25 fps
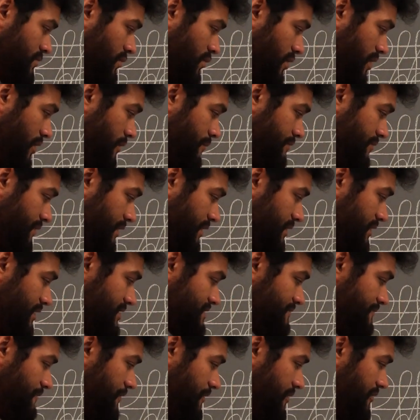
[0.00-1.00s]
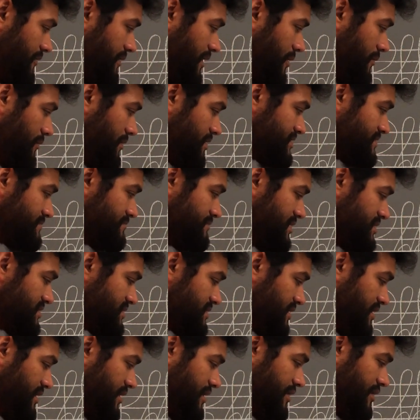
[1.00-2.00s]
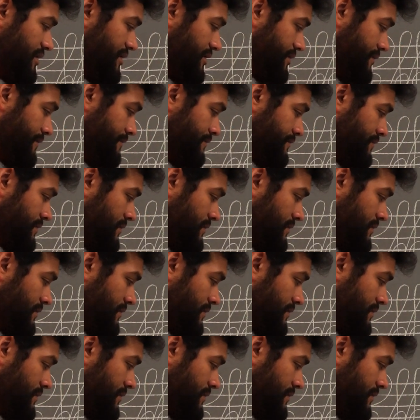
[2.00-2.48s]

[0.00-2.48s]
Well, let's figure out what's missing here.